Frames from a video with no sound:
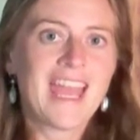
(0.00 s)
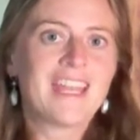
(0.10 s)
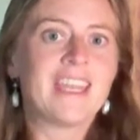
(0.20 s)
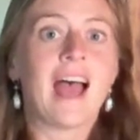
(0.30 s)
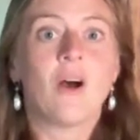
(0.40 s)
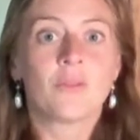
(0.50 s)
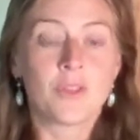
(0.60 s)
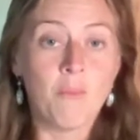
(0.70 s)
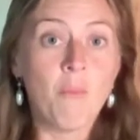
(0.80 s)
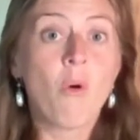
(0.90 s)
Now,
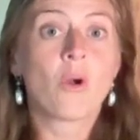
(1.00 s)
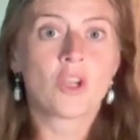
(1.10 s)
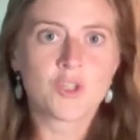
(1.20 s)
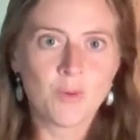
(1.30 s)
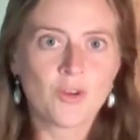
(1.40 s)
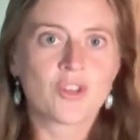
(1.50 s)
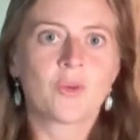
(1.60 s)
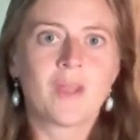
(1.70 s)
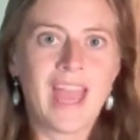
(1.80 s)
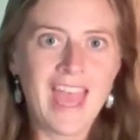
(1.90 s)
the more exposure
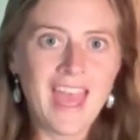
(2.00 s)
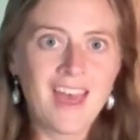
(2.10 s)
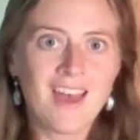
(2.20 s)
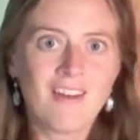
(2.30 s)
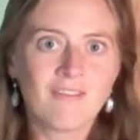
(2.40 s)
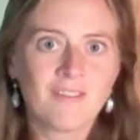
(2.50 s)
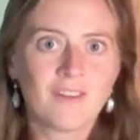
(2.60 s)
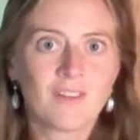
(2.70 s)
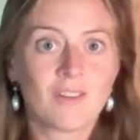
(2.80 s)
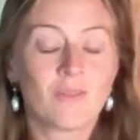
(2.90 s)
that we have,
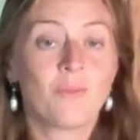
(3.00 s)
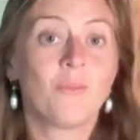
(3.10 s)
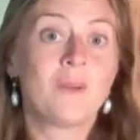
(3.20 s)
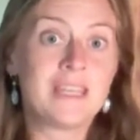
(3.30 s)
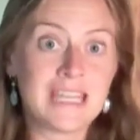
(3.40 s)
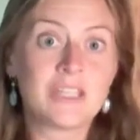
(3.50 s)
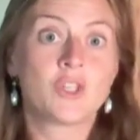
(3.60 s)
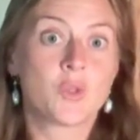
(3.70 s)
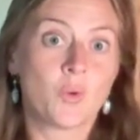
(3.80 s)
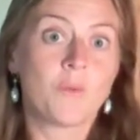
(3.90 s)
we need to
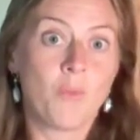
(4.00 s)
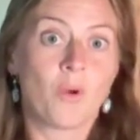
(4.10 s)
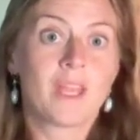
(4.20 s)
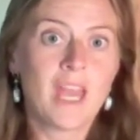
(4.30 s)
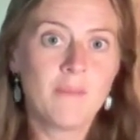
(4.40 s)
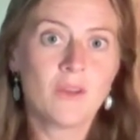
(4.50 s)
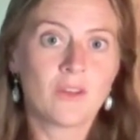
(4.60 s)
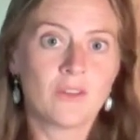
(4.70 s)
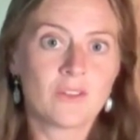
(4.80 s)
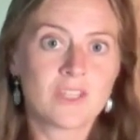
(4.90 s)
store more
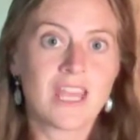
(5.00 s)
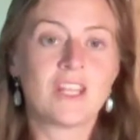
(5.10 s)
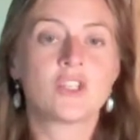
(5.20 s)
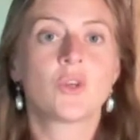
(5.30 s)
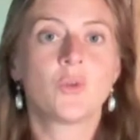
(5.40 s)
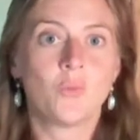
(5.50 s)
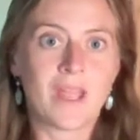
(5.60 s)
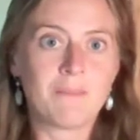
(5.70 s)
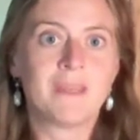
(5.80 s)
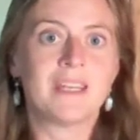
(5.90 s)
chemicals, and so the
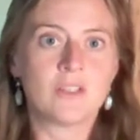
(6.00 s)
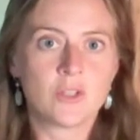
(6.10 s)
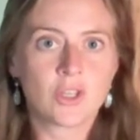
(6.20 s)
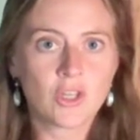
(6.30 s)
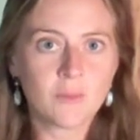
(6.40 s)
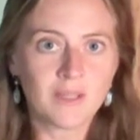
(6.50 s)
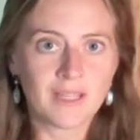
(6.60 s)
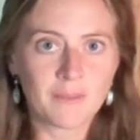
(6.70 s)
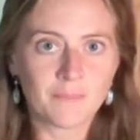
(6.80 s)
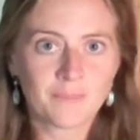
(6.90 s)
weight begins to
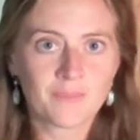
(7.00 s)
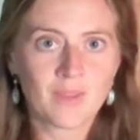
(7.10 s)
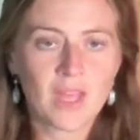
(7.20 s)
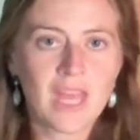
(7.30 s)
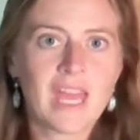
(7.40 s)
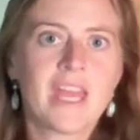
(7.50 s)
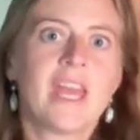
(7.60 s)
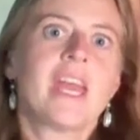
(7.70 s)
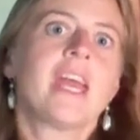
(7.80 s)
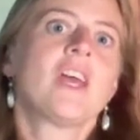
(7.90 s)
accumulate.
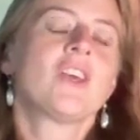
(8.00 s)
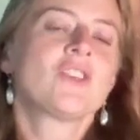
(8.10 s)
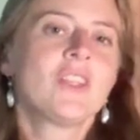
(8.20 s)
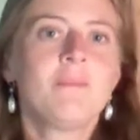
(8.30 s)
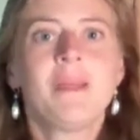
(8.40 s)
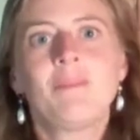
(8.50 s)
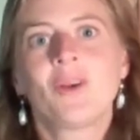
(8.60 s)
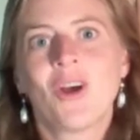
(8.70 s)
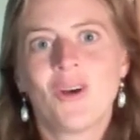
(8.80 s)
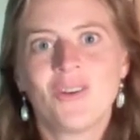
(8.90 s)
So then people
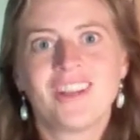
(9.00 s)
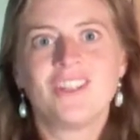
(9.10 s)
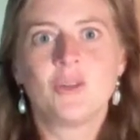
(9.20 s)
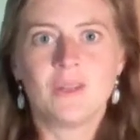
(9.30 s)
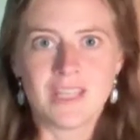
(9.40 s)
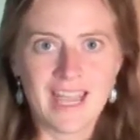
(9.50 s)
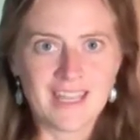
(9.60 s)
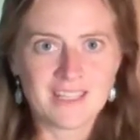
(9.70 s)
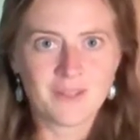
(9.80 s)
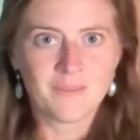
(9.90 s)
go and do a
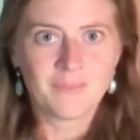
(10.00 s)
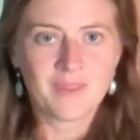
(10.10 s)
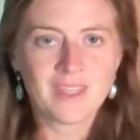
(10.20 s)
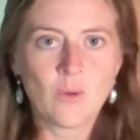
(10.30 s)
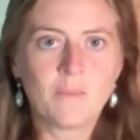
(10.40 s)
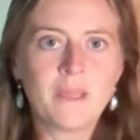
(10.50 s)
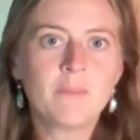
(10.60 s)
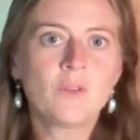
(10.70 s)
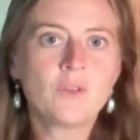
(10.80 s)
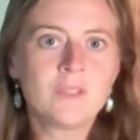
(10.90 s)
diet. Now when
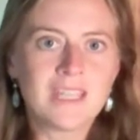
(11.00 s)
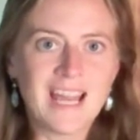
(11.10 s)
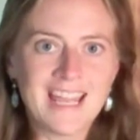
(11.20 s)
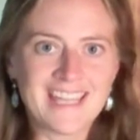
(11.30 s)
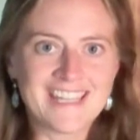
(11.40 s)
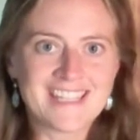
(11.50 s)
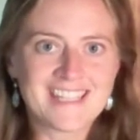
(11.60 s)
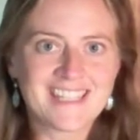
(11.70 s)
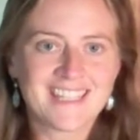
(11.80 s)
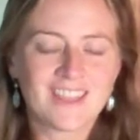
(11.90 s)
people do
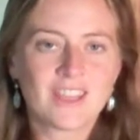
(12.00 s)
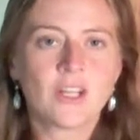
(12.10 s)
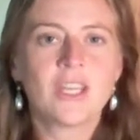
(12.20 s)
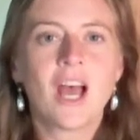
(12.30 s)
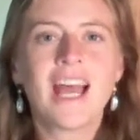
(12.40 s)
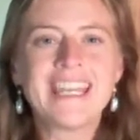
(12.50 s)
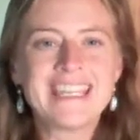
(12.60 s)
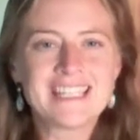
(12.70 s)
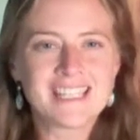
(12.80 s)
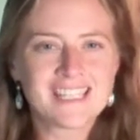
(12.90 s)
diets, they're not
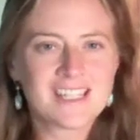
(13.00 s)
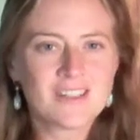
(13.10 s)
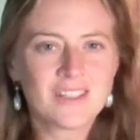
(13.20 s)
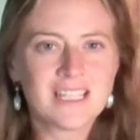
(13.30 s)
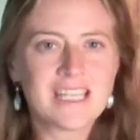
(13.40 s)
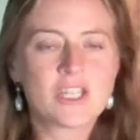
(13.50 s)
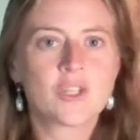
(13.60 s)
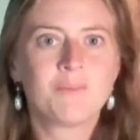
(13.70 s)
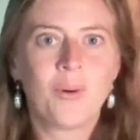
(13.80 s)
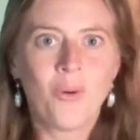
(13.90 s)
necessarily
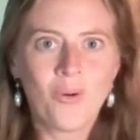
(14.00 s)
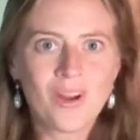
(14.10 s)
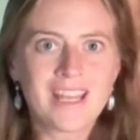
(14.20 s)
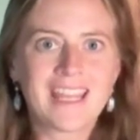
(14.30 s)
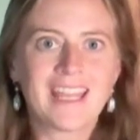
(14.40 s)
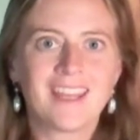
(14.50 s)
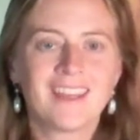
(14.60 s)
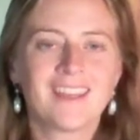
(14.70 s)
supporting